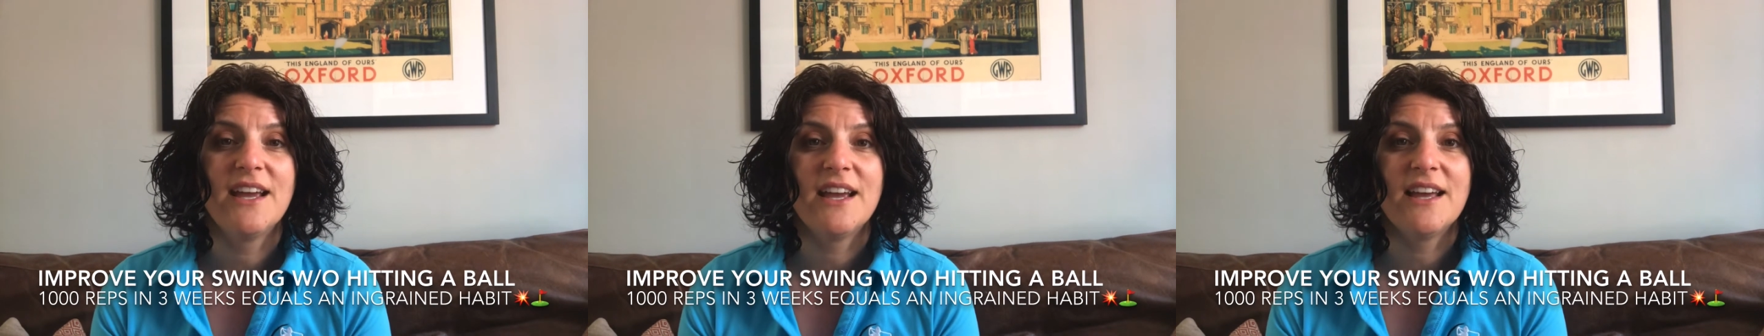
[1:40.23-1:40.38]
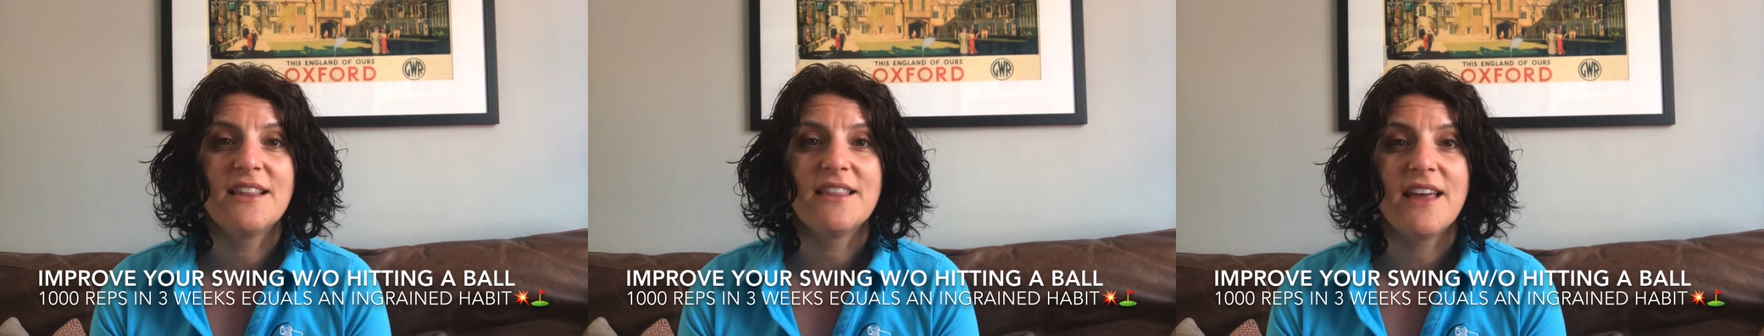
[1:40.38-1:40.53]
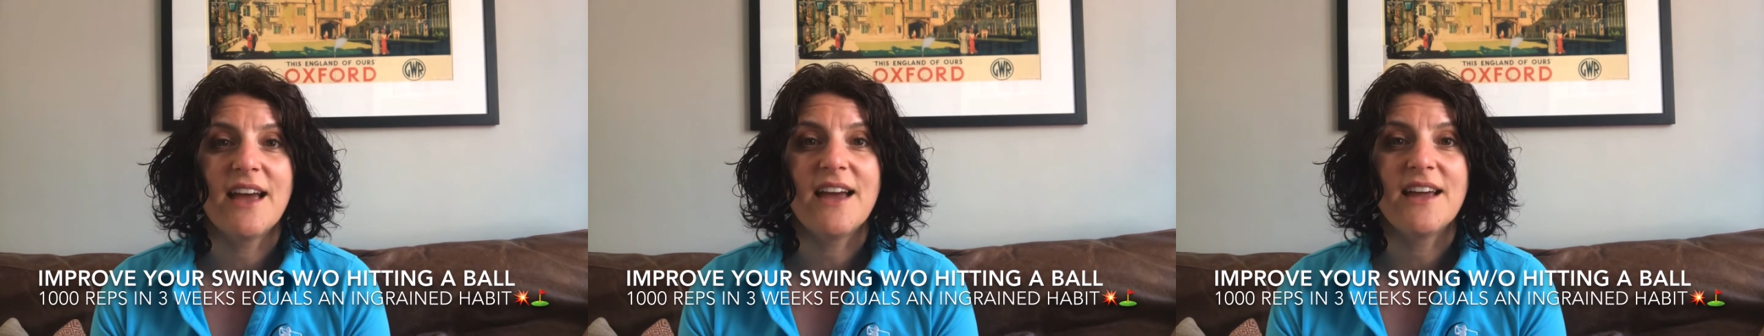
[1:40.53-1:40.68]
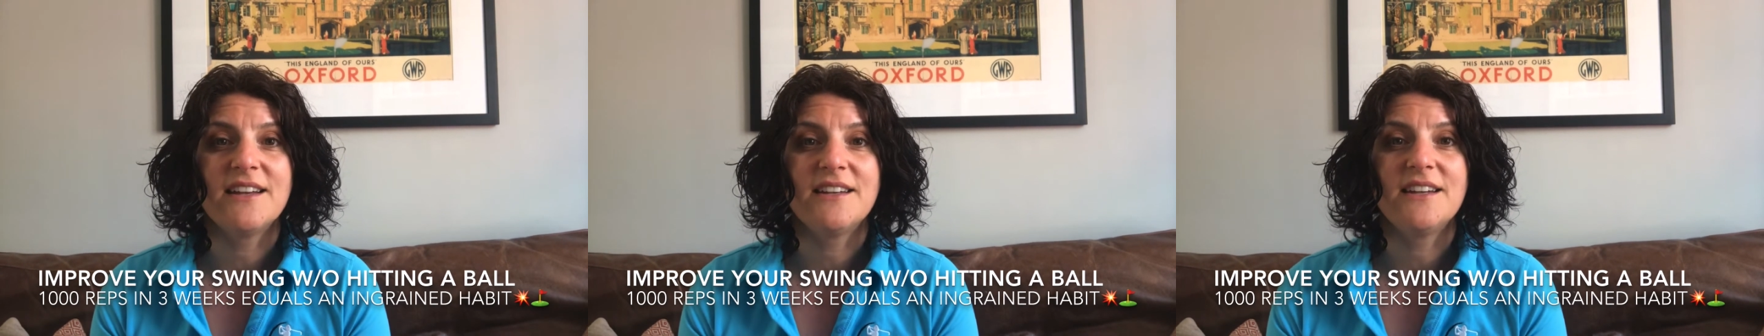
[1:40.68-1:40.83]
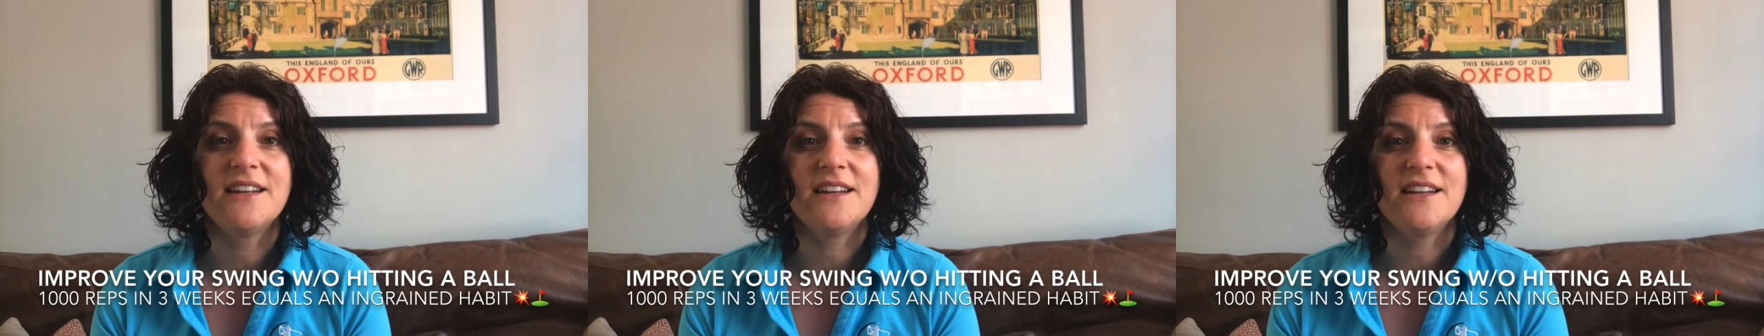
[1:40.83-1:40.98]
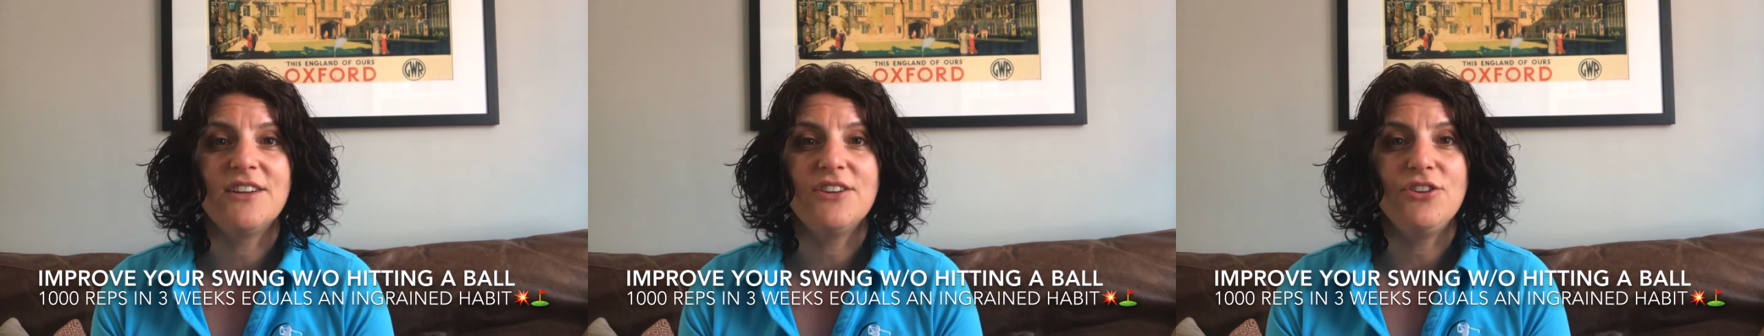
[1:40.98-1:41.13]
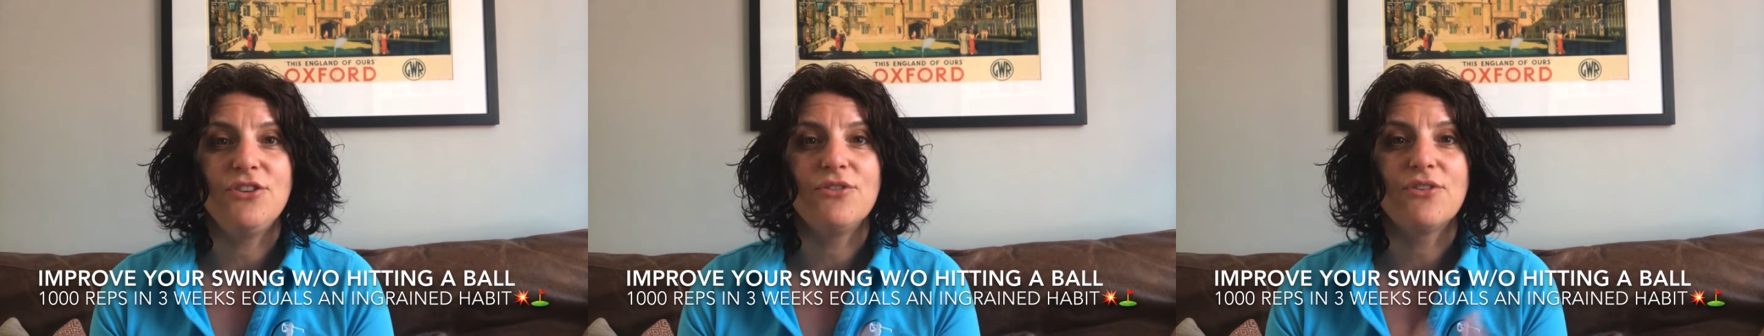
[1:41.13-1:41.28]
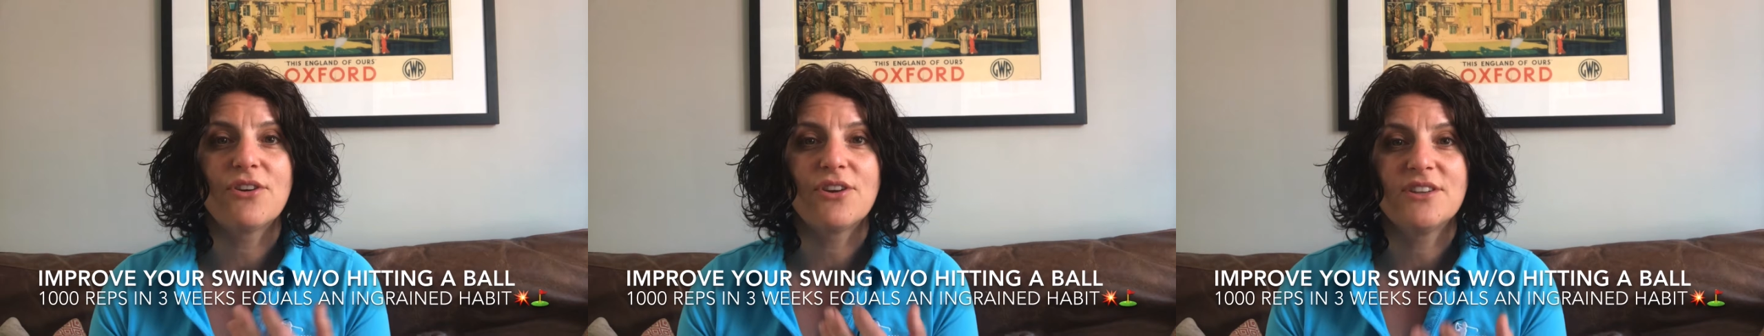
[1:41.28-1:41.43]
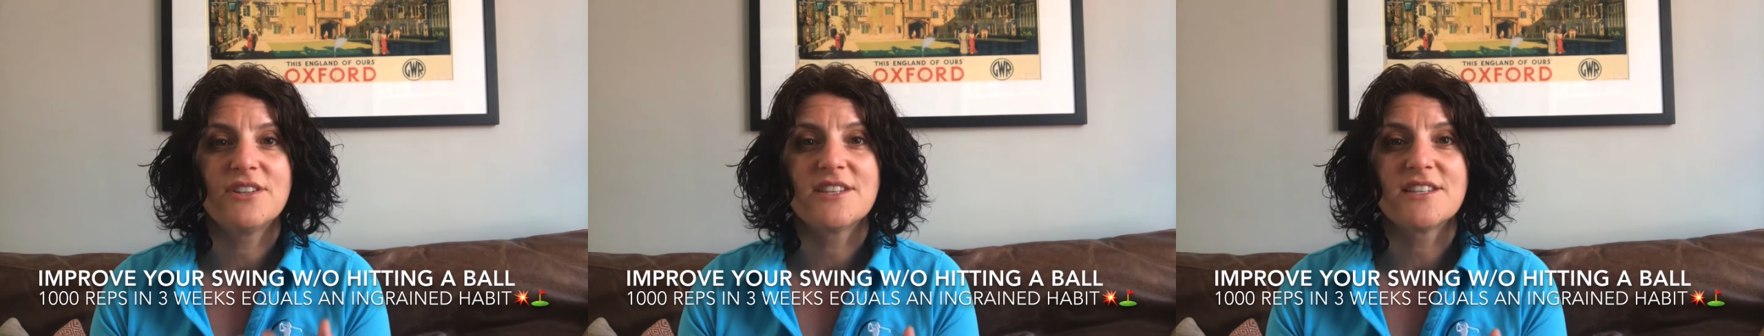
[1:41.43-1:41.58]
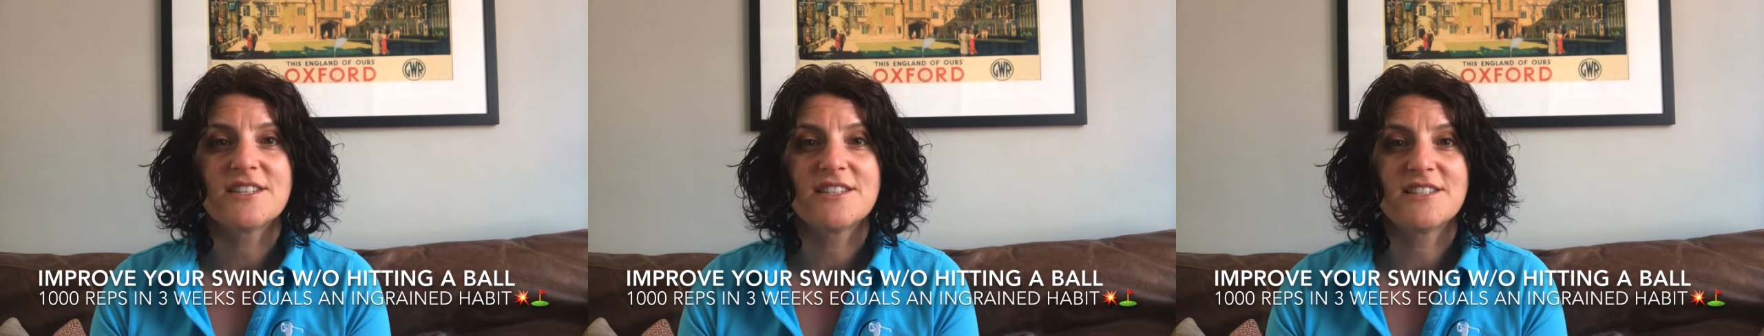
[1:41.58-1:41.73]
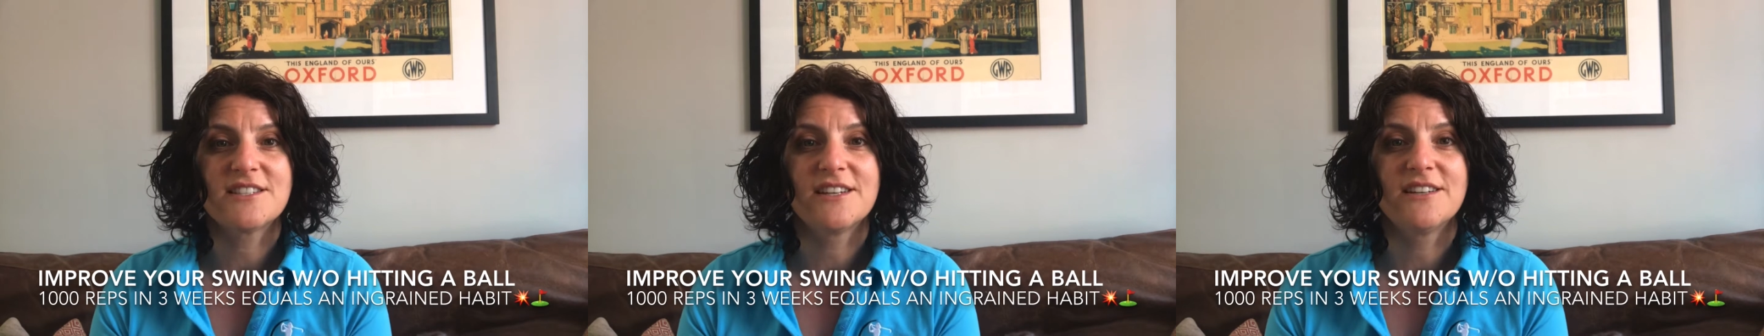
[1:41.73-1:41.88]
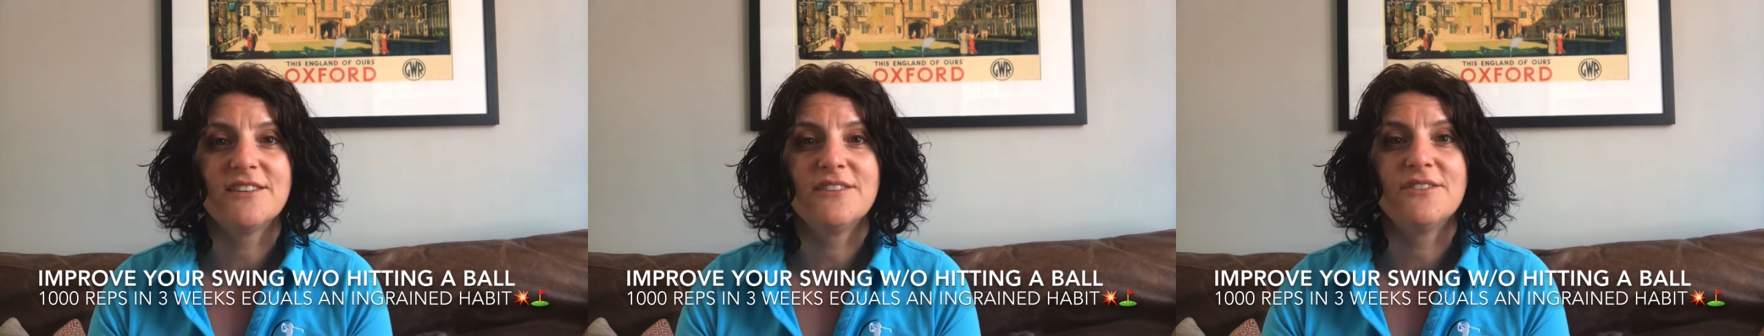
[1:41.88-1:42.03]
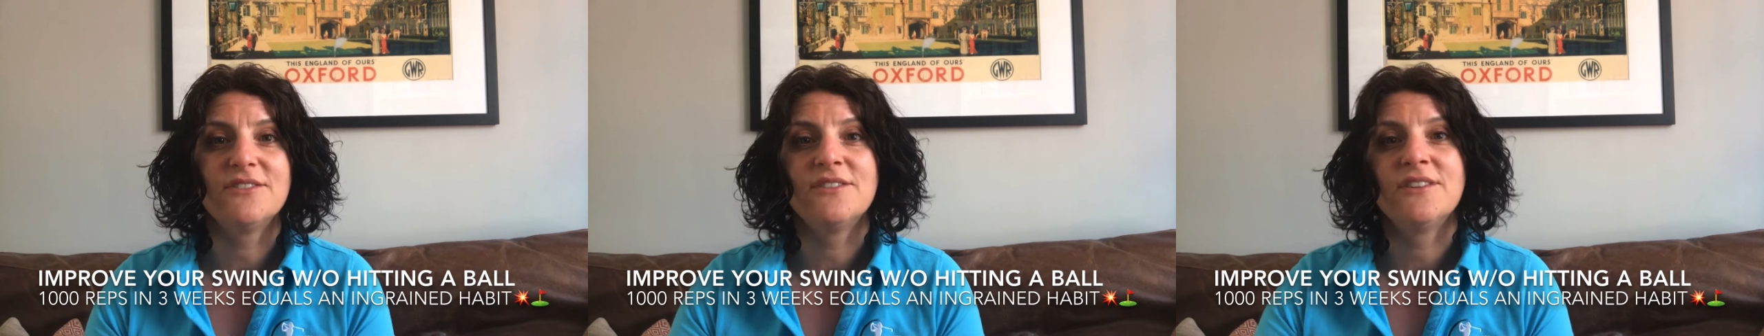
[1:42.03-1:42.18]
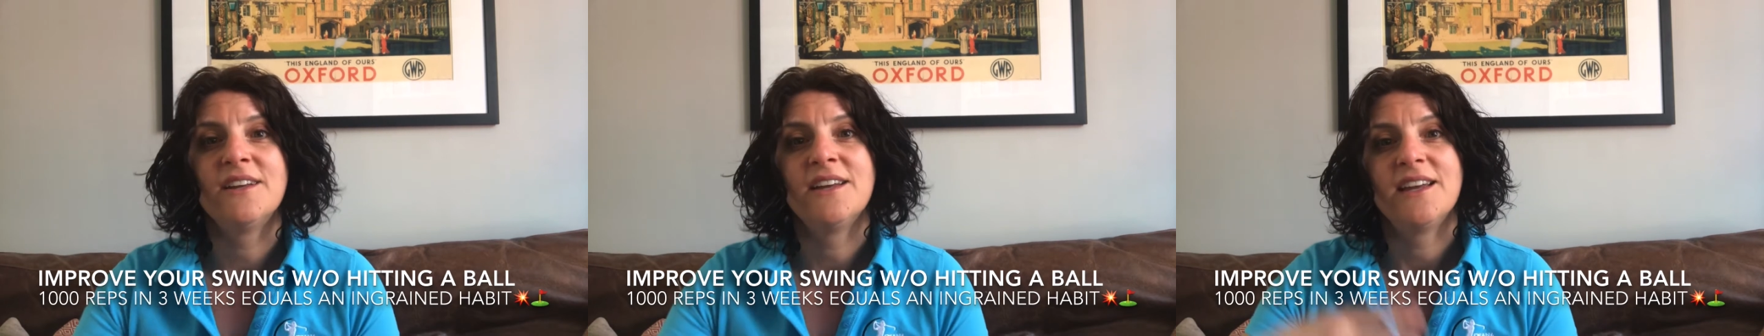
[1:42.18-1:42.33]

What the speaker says: then you can still